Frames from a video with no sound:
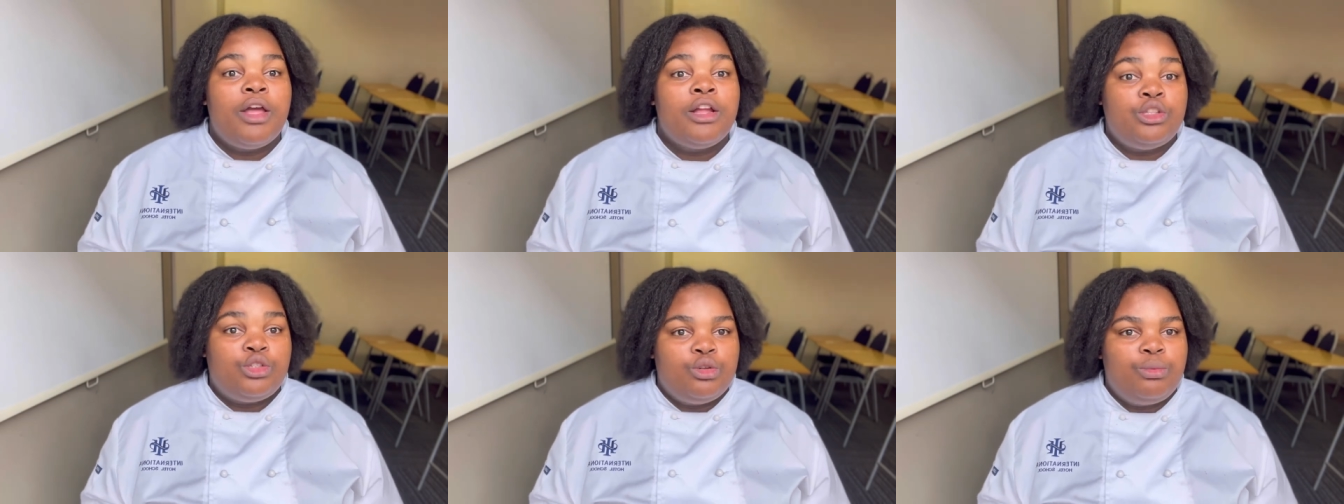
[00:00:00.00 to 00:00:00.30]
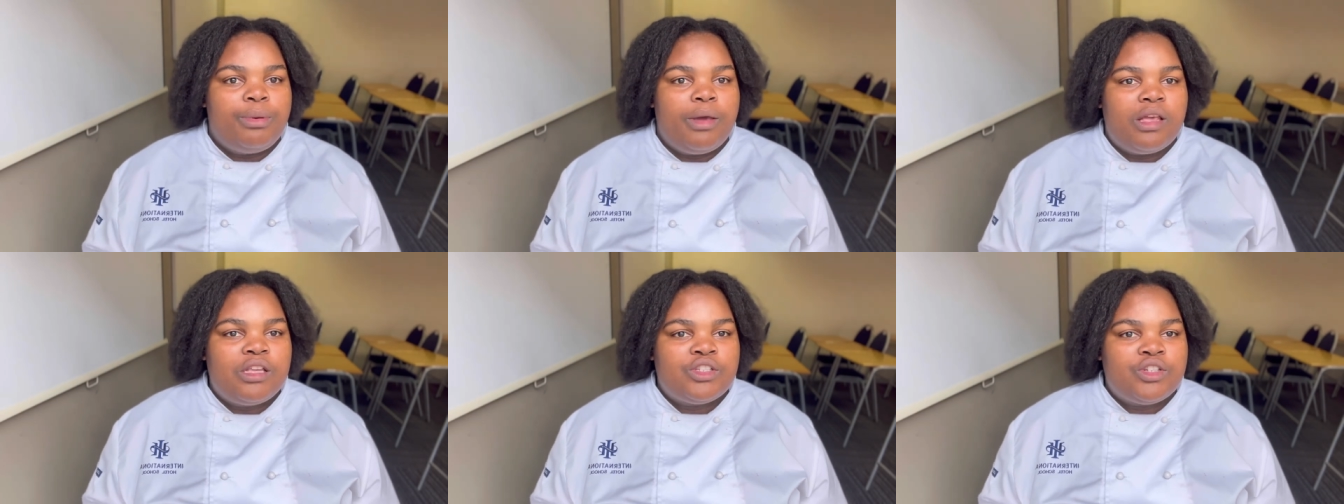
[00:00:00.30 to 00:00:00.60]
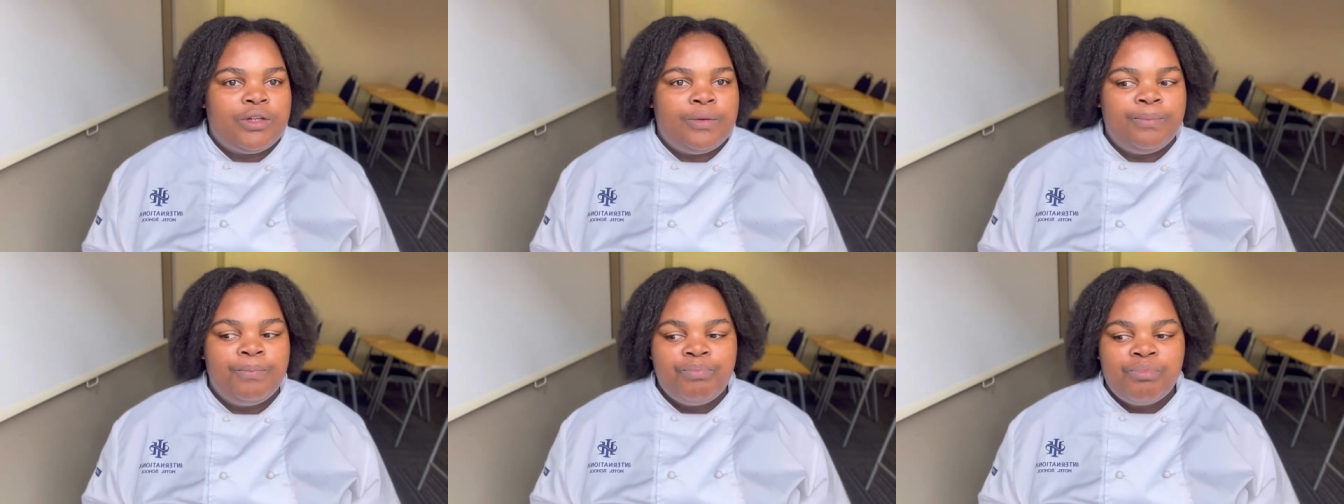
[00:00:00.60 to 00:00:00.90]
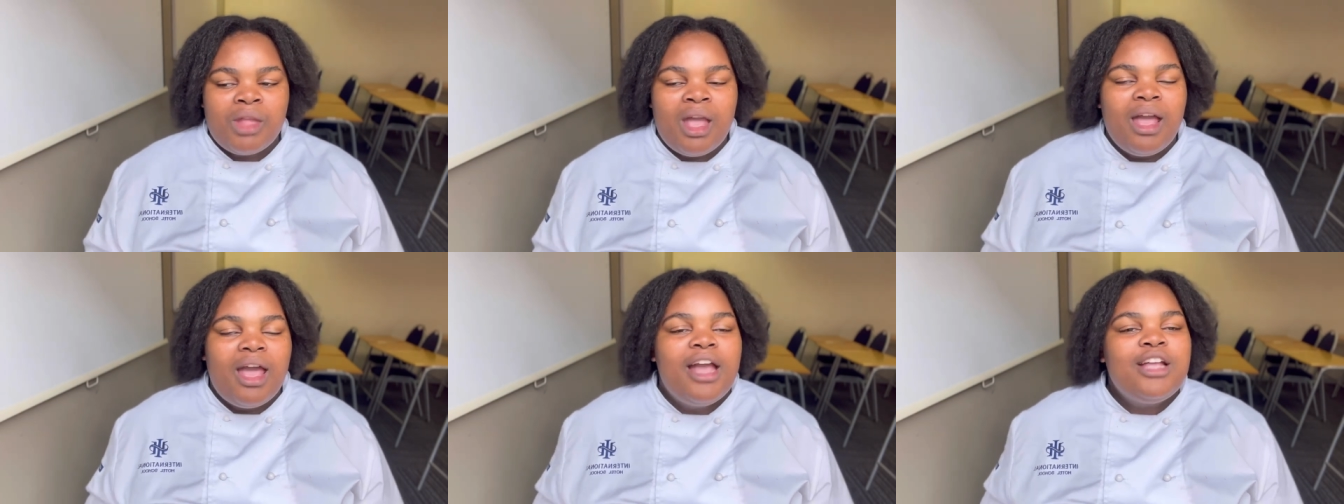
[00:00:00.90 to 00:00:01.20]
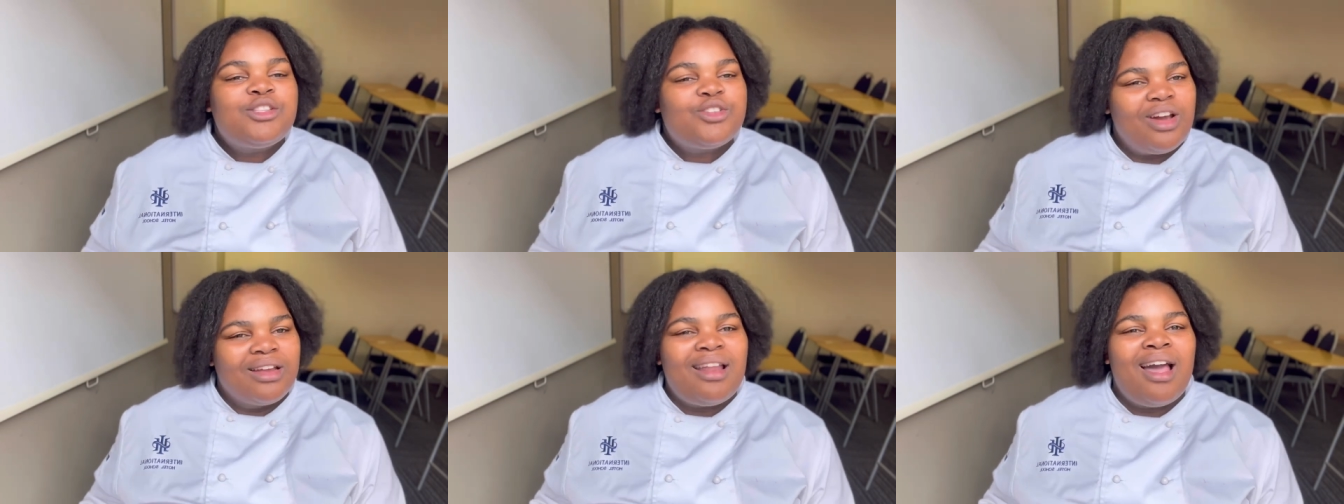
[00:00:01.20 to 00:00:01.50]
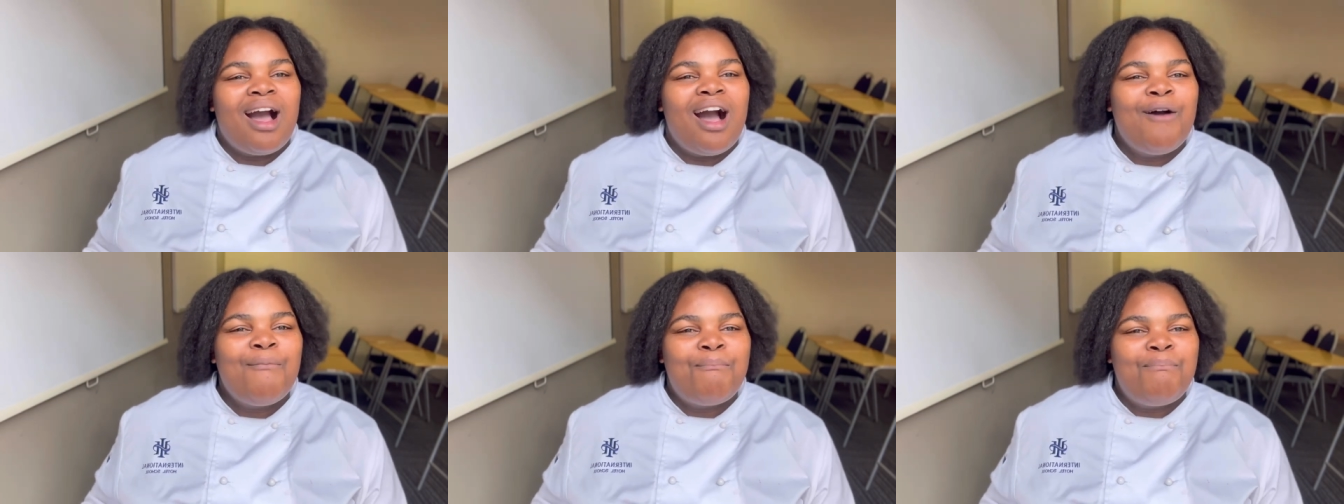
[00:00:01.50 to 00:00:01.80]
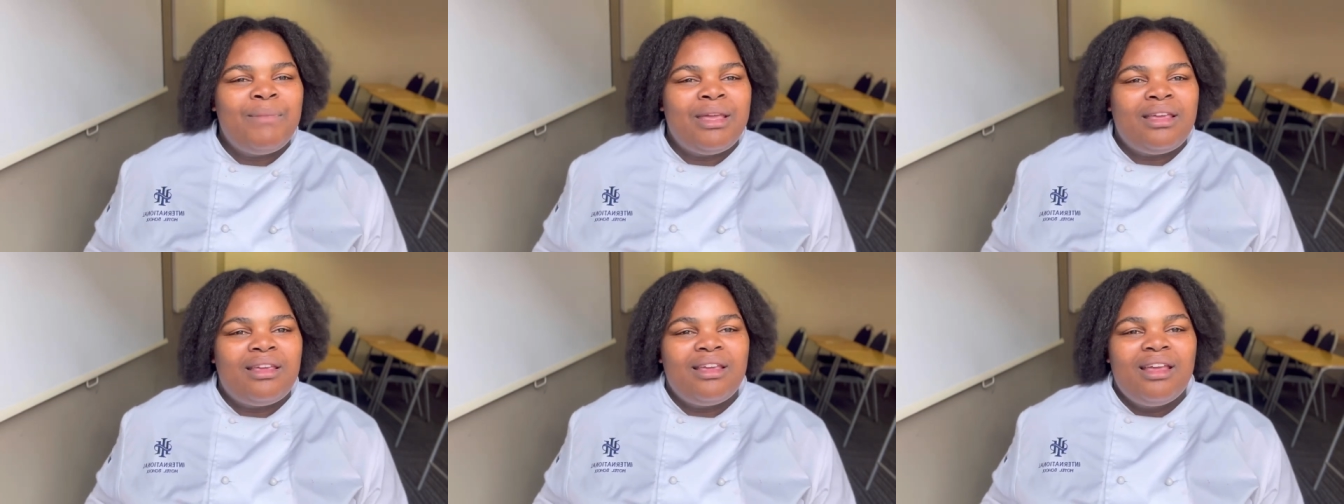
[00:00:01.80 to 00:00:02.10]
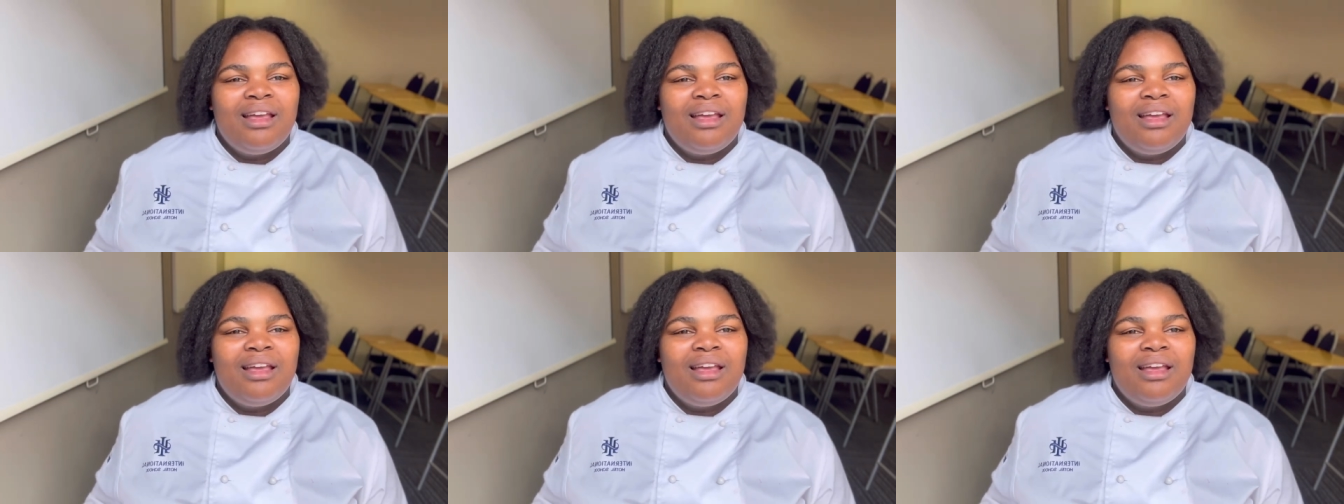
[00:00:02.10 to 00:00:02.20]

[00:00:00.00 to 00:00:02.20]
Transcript: and do pastry it's gonna help me